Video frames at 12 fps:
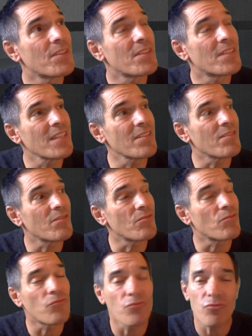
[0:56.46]
didn't
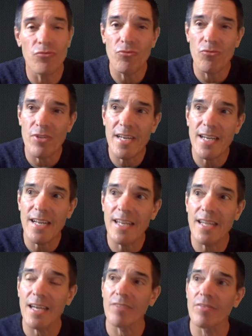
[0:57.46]

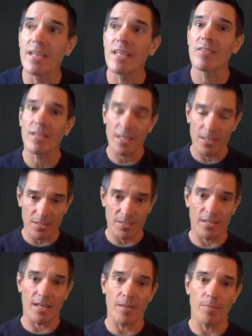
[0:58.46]
really have anything to
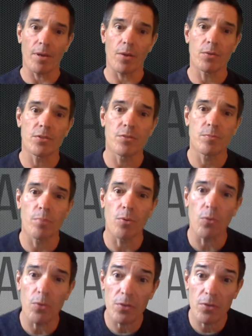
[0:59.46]
say about
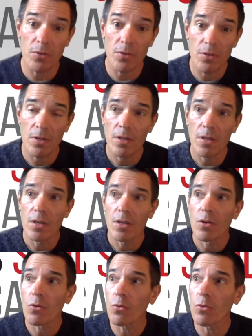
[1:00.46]
sport
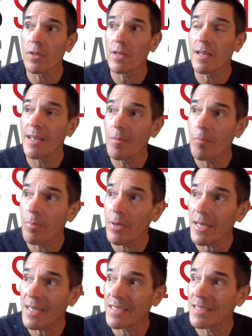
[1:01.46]
or the
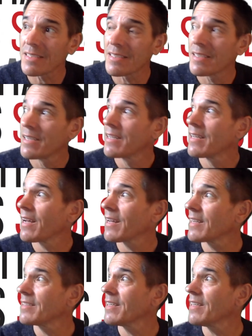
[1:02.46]
Olympics, and
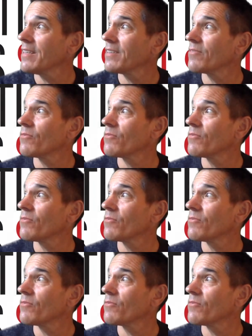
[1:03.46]
I didn't